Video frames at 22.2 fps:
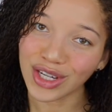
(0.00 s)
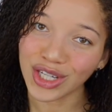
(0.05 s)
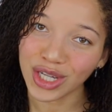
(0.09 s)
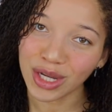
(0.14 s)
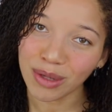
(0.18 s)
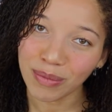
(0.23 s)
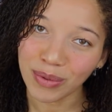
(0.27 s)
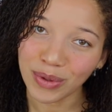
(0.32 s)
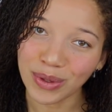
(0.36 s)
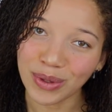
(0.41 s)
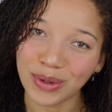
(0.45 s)

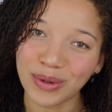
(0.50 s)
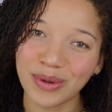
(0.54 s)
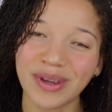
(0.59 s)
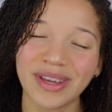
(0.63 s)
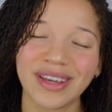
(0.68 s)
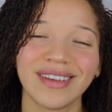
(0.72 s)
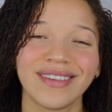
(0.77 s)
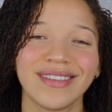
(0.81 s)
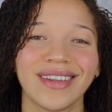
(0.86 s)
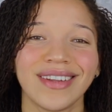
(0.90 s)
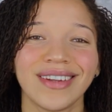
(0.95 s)
shampoo
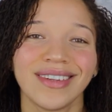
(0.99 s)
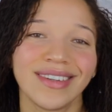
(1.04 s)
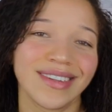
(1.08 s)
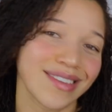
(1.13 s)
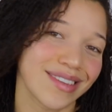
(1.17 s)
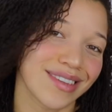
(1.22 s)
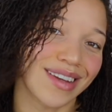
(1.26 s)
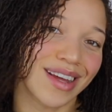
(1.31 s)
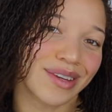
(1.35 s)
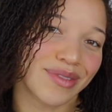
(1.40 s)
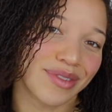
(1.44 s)
is that it
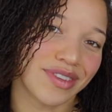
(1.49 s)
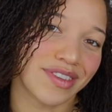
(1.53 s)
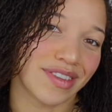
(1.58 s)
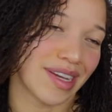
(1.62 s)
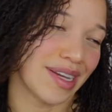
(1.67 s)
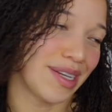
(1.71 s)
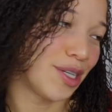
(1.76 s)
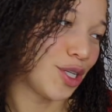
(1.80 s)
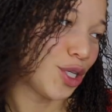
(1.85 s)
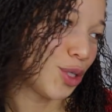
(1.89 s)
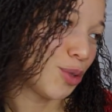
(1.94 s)
doesn't have a
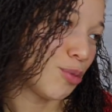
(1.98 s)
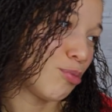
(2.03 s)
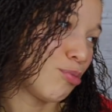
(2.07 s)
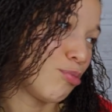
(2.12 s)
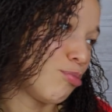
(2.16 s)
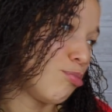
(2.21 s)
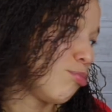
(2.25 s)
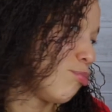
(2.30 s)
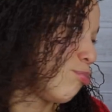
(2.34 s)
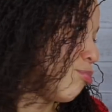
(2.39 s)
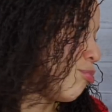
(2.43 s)
scent.
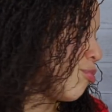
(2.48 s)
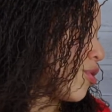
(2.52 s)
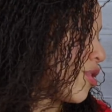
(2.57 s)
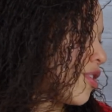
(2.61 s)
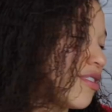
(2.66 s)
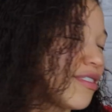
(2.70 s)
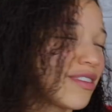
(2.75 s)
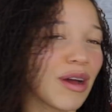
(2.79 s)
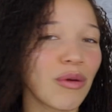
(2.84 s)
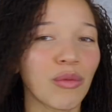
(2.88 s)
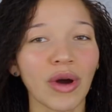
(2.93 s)

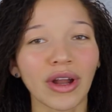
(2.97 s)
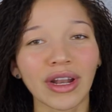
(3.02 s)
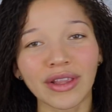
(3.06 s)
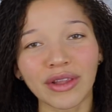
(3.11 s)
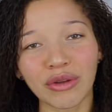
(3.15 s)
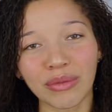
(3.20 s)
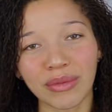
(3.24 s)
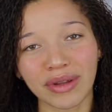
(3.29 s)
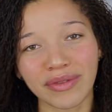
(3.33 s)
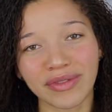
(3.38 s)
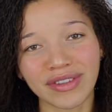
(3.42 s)
Because I want a
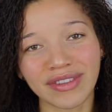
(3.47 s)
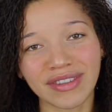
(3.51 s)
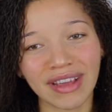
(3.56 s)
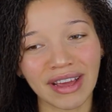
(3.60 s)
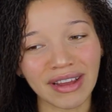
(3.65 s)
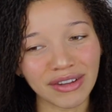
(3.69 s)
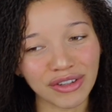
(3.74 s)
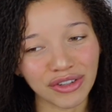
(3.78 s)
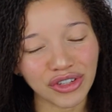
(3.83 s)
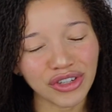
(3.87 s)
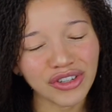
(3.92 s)
little bit of a
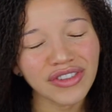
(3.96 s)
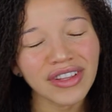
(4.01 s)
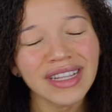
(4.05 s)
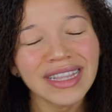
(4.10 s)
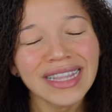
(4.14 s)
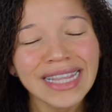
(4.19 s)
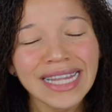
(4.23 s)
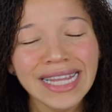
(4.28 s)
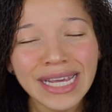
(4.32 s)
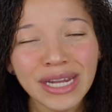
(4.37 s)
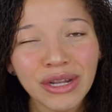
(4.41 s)
scent, just a
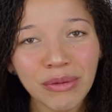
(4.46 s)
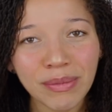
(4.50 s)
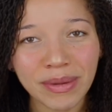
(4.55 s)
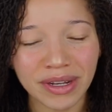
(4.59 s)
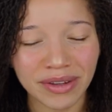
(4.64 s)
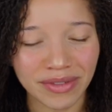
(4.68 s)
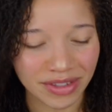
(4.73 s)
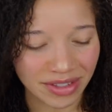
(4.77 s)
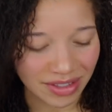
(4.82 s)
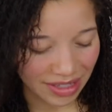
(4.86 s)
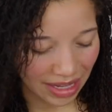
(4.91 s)
little bit
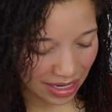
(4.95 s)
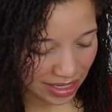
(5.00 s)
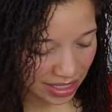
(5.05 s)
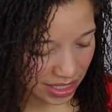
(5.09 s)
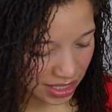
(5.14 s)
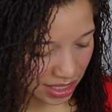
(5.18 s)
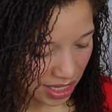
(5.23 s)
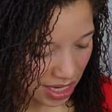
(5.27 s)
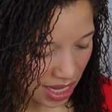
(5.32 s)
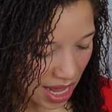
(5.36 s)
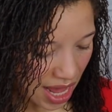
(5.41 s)
of a
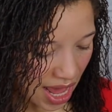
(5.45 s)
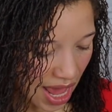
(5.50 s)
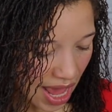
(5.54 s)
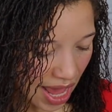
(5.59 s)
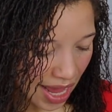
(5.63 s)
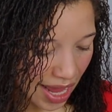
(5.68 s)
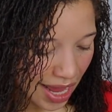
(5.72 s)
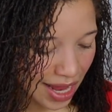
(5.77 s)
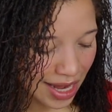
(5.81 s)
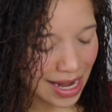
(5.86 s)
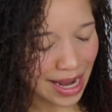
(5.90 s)
scent.
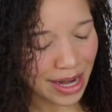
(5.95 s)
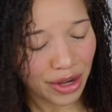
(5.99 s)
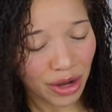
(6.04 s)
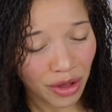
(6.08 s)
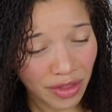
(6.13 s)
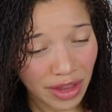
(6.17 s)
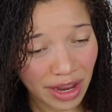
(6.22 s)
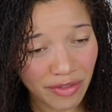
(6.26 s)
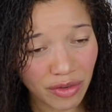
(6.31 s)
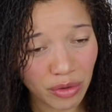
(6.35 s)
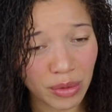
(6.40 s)
And I know
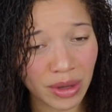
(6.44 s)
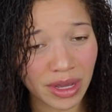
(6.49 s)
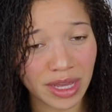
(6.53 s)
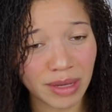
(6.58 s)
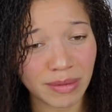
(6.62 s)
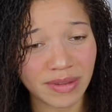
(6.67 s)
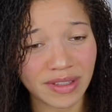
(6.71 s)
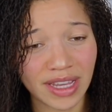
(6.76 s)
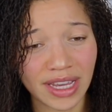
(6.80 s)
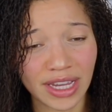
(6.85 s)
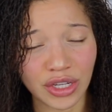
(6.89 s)
that everyone
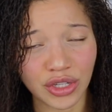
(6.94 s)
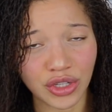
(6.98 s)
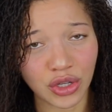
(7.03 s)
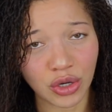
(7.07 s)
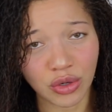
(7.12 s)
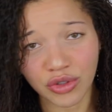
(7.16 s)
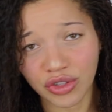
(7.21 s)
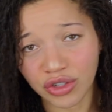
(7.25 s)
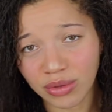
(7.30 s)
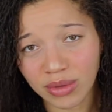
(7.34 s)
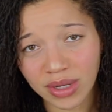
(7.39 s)
keeps saying,
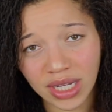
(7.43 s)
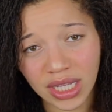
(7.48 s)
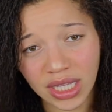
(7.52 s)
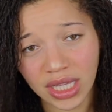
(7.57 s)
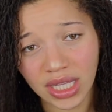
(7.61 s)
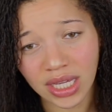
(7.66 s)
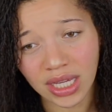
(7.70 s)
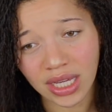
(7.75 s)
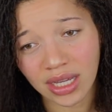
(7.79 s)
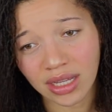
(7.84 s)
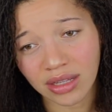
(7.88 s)
don't do
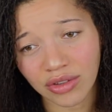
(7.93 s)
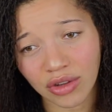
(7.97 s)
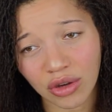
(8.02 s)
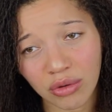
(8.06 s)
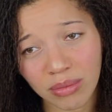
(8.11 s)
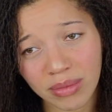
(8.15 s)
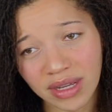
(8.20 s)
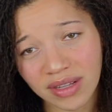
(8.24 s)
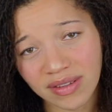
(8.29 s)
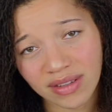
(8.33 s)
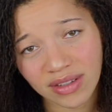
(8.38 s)
anything,
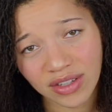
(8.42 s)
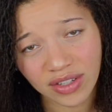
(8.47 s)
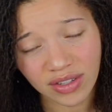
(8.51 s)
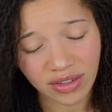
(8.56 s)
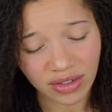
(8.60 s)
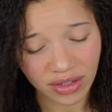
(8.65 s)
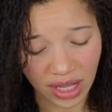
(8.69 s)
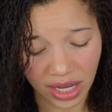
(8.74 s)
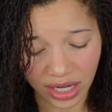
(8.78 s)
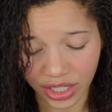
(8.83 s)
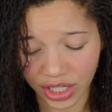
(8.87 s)
don't mix the
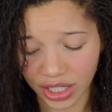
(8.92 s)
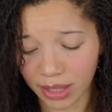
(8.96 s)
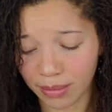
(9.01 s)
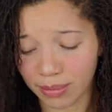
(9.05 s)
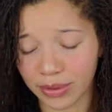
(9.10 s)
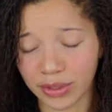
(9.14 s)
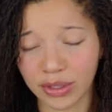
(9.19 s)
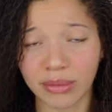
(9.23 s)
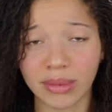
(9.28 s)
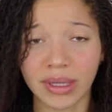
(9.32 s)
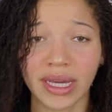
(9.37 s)
Interlock
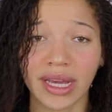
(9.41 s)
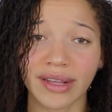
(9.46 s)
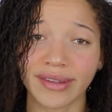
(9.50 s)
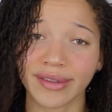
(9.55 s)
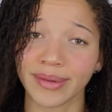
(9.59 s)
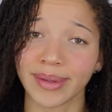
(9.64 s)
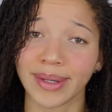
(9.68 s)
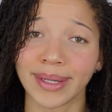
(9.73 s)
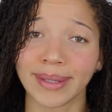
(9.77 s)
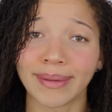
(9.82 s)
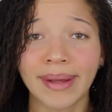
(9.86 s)
shampoo, but
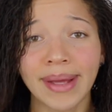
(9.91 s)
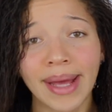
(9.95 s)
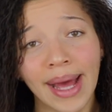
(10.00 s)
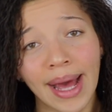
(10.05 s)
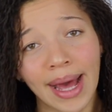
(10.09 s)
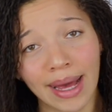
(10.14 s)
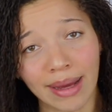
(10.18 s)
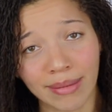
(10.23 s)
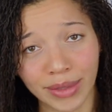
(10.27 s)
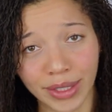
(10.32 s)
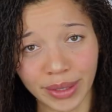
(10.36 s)
guess what?
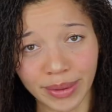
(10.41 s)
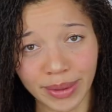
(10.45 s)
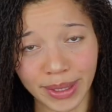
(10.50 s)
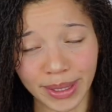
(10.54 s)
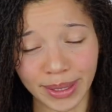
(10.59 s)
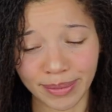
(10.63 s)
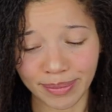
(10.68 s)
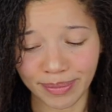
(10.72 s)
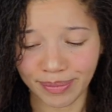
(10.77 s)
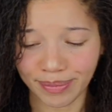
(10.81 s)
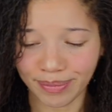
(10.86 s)
I'm doing
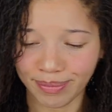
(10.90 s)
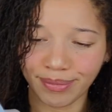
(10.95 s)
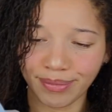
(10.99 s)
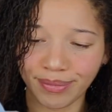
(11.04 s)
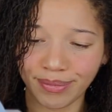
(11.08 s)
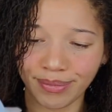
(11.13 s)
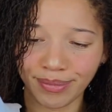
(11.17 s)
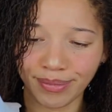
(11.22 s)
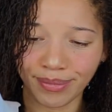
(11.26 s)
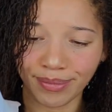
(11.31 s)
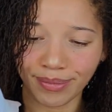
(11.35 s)
it.
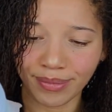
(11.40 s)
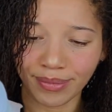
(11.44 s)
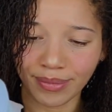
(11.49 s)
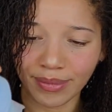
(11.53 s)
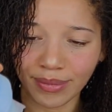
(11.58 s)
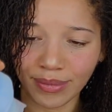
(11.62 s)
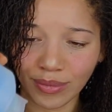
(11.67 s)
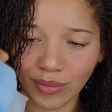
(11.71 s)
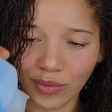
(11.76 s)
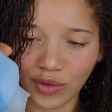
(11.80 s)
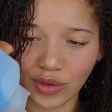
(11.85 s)

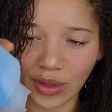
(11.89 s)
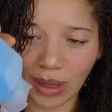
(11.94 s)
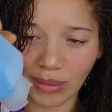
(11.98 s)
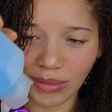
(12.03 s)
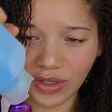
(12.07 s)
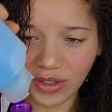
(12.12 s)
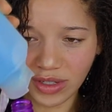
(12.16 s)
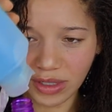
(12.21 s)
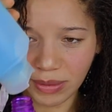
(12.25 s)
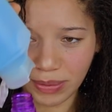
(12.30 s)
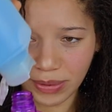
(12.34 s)
So I'm
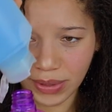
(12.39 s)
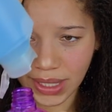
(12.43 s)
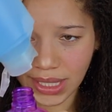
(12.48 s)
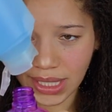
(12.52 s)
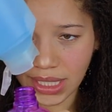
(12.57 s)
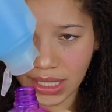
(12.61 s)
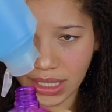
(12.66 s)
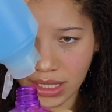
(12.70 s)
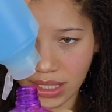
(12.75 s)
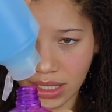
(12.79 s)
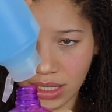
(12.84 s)
just gonna
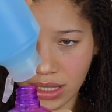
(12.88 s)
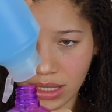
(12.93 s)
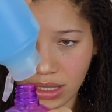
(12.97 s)
put